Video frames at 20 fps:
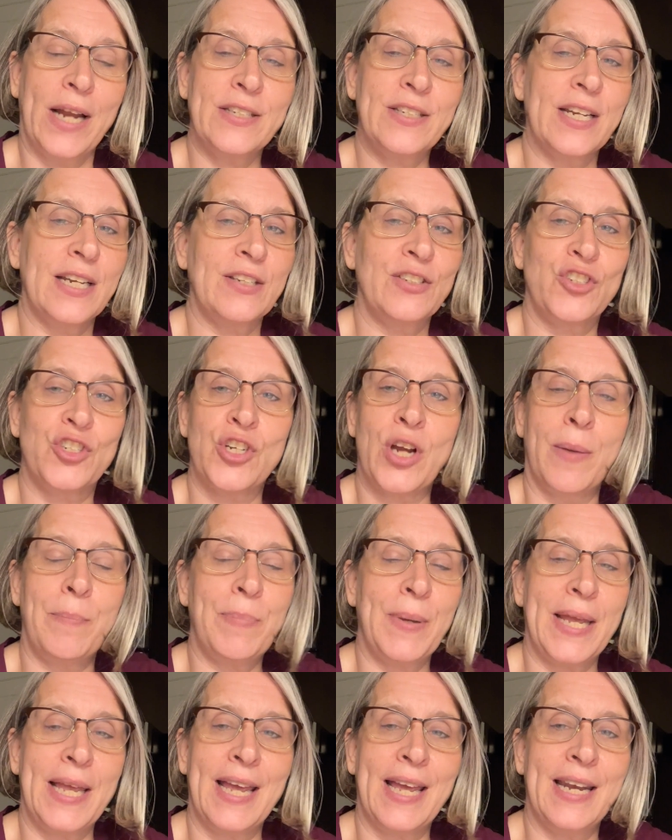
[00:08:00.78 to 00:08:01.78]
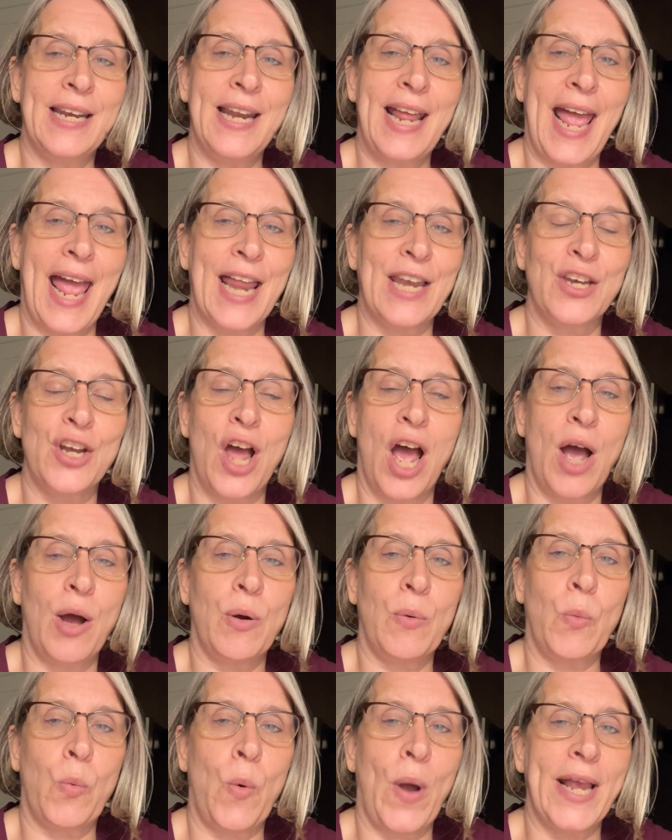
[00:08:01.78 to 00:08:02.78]
to jump in and
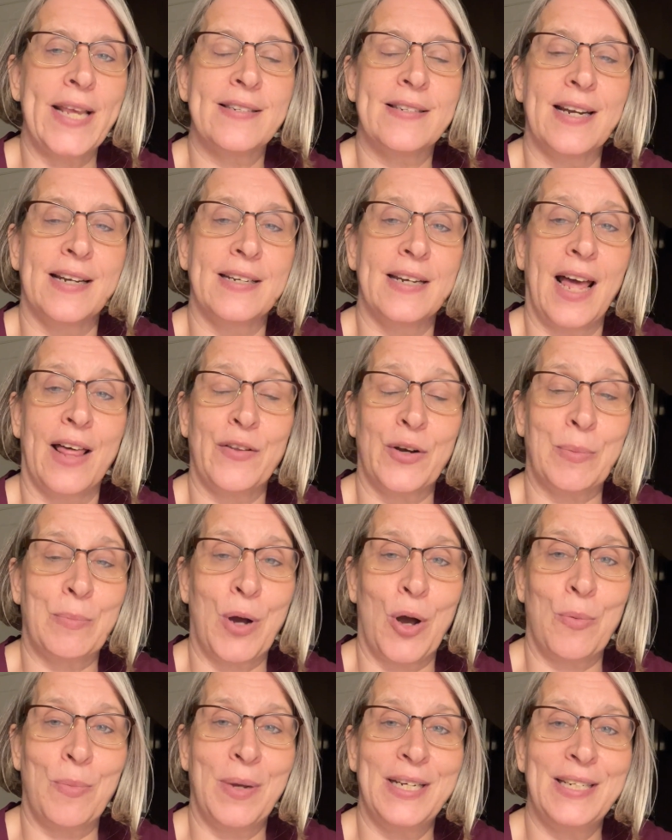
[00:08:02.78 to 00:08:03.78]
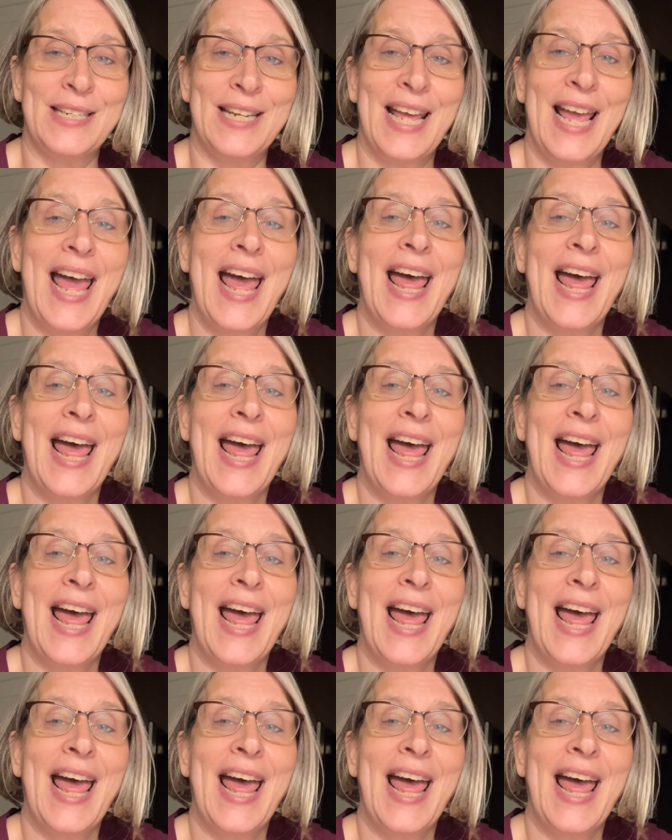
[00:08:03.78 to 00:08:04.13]
not waste another moment,